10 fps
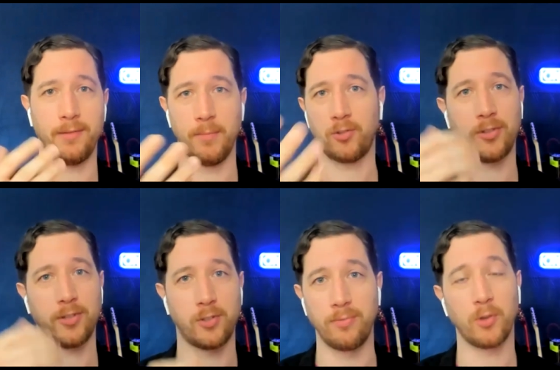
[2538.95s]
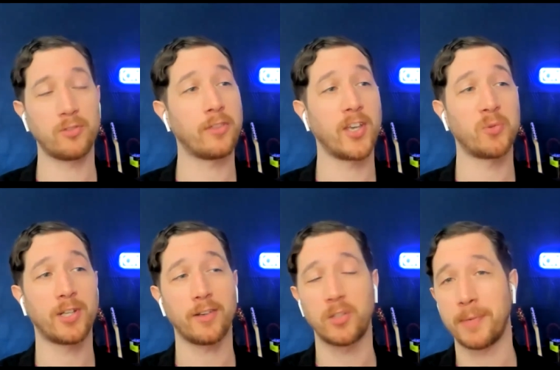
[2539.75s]
most of the things
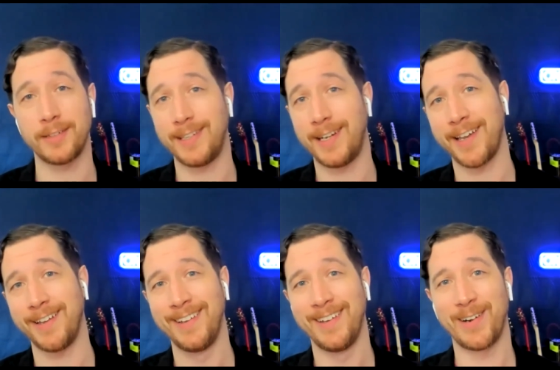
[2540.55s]
we talked about today